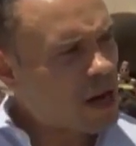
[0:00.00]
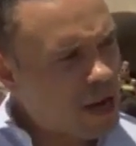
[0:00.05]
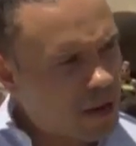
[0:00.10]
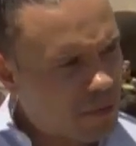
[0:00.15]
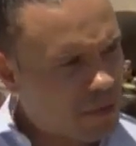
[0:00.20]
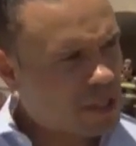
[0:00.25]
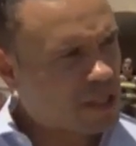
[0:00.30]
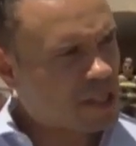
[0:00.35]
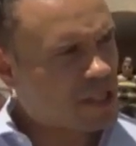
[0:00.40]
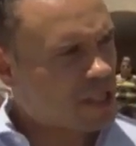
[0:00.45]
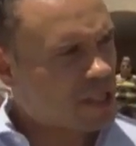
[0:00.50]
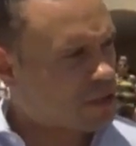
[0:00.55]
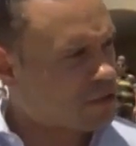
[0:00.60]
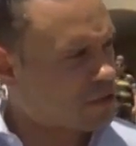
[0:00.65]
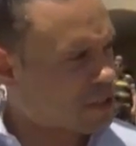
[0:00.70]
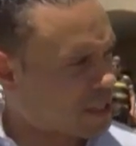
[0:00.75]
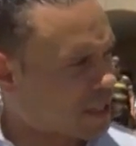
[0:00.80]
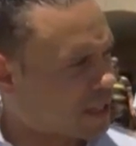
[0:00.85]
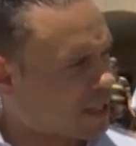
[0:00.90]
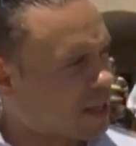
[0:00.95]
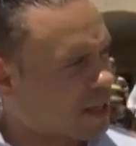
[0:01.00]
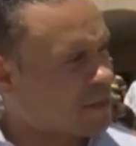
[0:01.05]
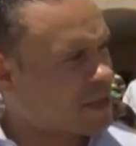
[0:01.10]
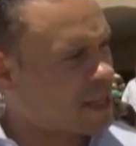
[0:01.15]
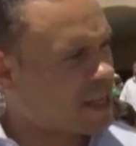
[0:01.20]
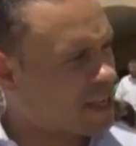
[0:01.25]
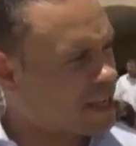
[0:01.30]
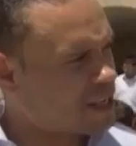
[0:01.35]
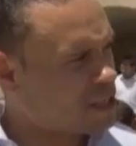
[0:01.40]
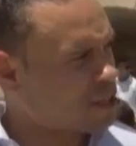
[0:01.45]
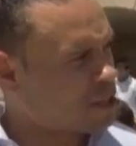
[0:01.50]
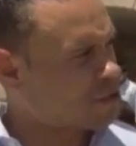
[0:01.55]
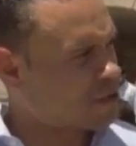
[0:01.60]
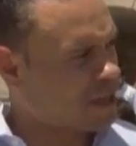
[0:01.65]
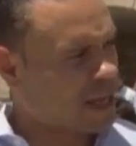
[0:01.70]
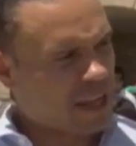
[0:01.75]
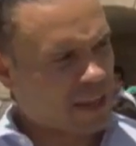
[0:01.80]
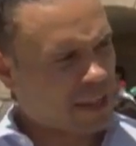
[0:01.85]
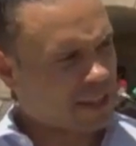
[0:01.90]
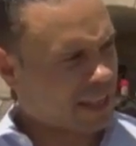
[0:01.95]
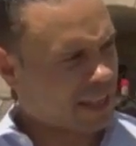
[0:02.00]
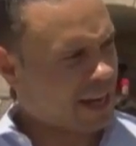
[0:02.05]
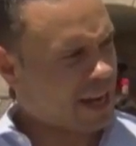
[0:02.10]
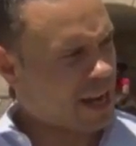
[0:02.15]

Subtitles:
Right, which is interesting. I mean, it's interesting how that